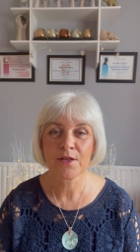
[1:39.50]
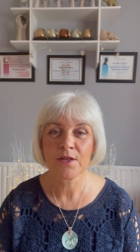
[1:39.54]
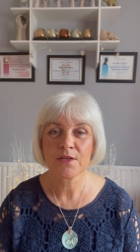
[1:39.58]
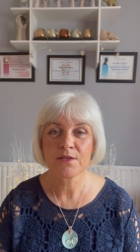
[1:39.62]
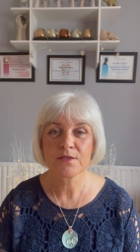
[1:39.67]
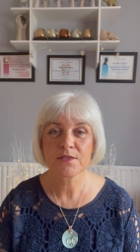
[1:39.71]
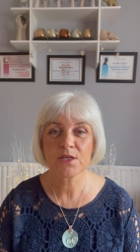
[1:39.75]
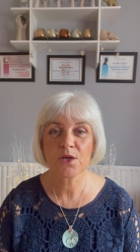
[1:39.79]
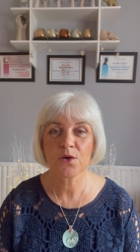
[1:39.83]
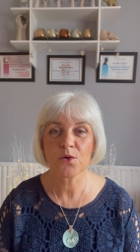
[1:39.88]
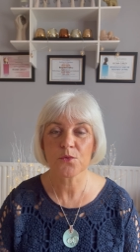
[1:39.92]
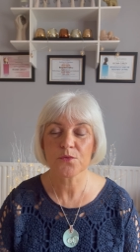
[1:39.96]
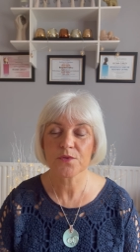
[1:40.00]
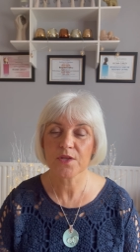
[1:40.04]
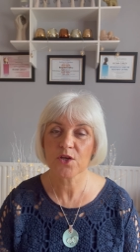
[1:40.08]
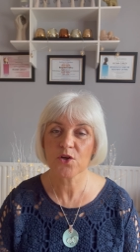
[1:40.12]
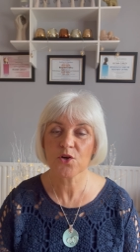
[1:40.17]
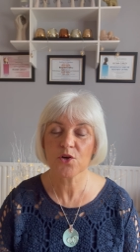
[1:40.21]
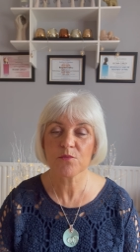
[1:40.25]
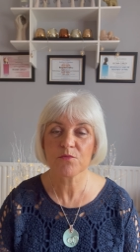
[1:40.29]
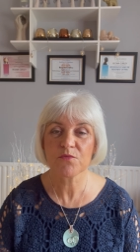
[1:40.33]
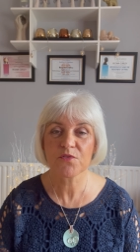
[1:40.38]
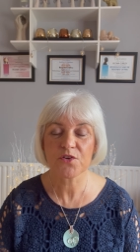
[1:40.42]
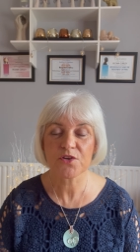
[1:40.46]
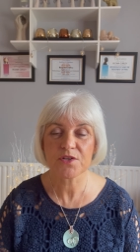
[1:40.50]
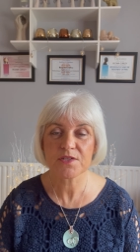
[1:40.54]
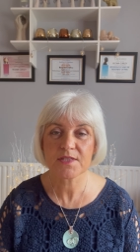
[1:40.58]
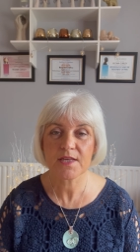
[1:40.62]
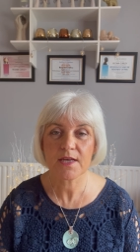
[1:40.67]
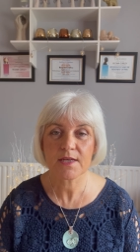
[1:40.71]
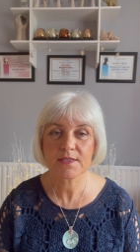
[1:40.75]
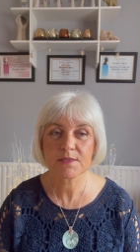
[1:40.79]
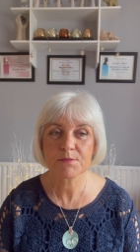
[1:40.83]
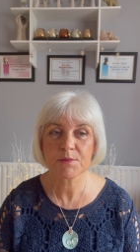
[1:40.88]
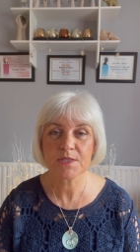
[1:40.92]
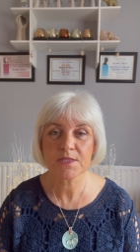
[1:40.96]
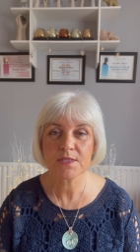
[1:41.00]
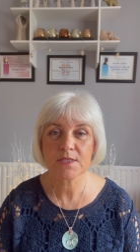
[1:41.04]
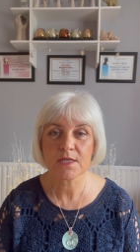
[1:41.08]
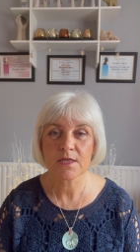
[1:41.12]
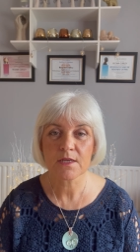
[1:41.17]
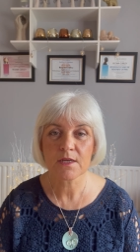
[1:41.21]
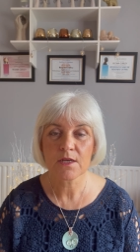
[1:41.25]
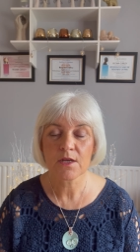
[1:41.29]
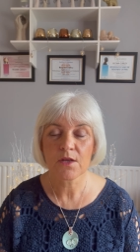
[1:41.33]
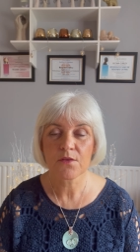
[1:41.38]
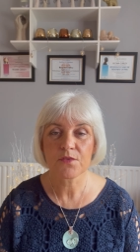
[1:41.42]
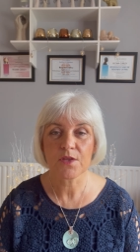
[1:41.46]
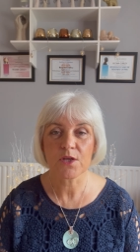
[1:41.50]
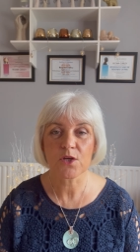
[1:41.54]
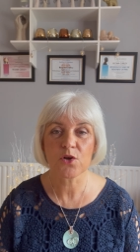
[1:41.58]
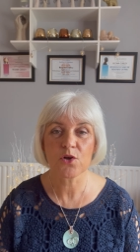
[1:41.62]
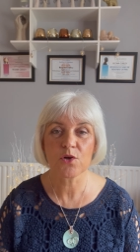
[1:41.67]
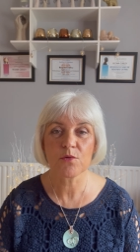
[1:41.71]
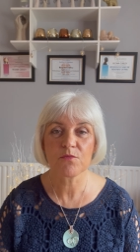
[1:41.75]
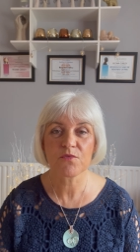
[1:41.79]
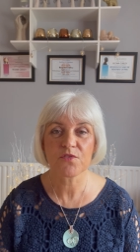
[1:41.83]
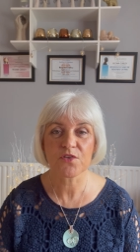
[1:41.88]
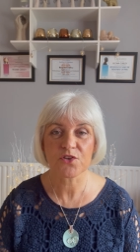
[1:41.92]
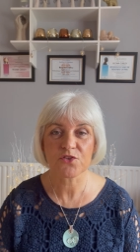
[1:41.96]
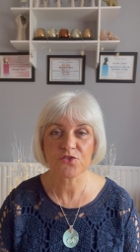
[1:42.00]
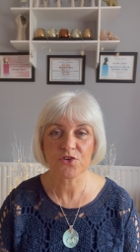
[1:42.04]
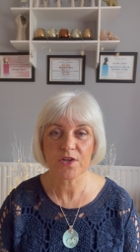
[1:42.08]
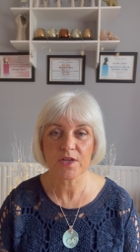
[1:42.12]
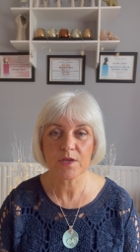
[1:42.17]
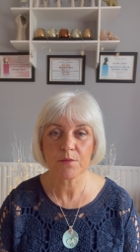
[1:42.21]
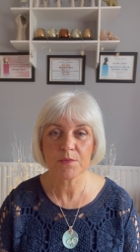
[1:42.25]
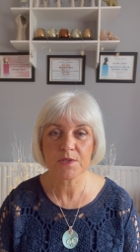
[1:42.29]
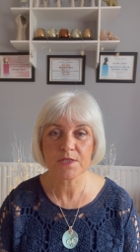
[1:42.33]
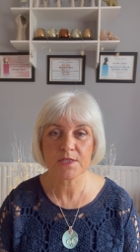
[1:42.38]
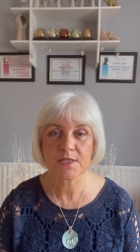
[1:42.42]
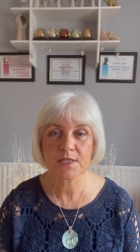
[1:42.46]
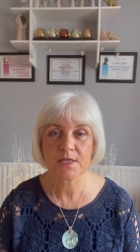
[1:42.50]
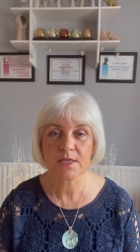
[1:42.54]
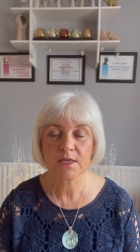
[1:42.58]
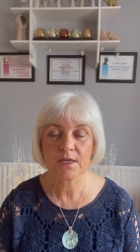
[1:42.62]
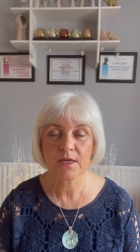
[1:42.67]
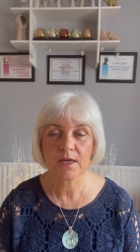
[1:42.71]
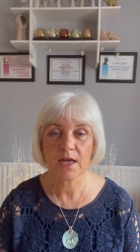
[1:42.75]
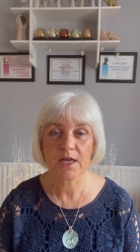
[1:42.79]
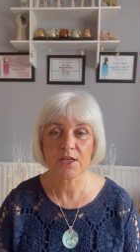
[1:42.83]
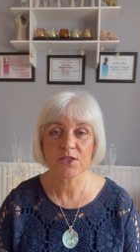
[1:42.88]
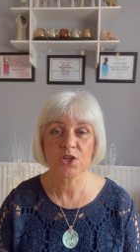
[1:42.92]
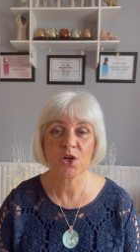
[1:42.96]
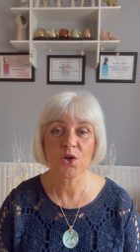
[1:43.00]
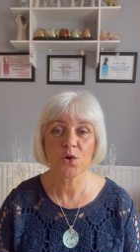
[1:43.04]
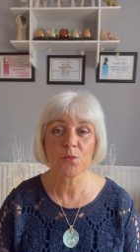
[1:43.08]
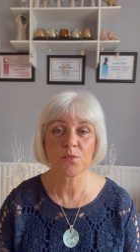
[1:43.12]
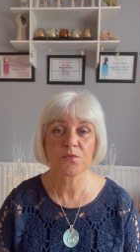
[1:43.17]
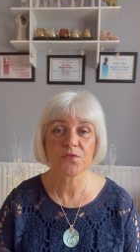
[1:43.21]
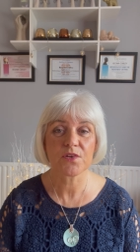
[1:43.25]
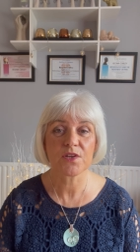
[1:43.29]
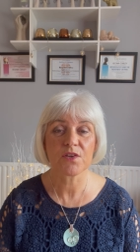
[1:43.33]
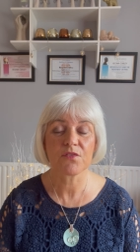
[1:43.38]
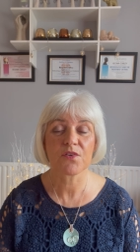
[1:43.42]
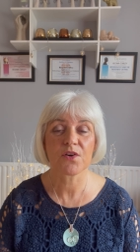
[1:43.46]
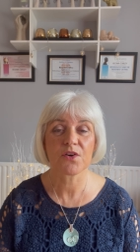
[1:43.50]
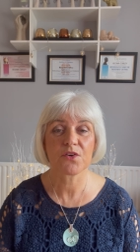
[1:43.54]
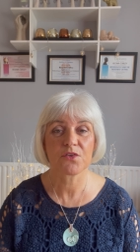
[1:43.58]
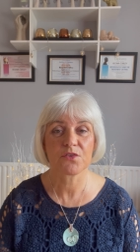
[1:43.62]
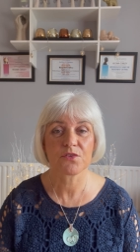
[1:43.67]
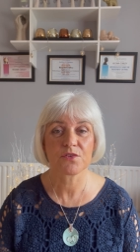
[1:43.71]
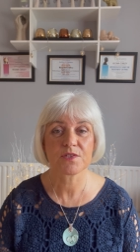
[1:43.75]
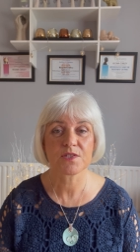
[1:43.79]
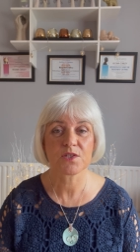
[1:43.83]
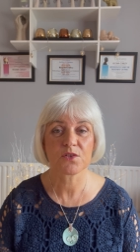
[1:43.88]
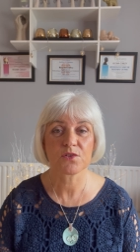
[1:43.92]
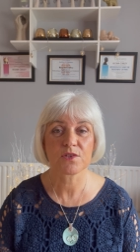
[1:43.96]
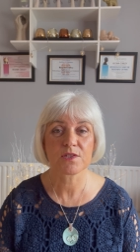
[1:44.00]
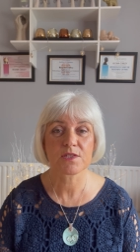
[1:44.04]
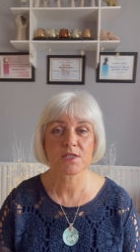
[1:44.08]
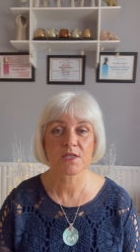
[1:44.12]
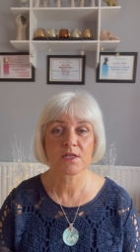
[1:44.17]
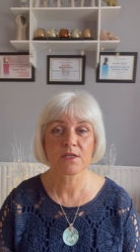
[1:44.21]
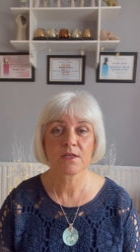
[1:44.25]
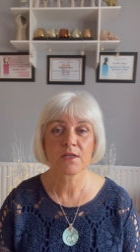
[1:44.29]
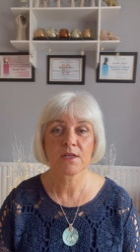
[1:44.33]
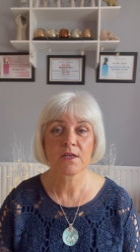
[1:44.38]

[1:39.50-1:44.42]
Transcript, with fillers: So they come for assessment, they come for treatment, and hopefully for a result.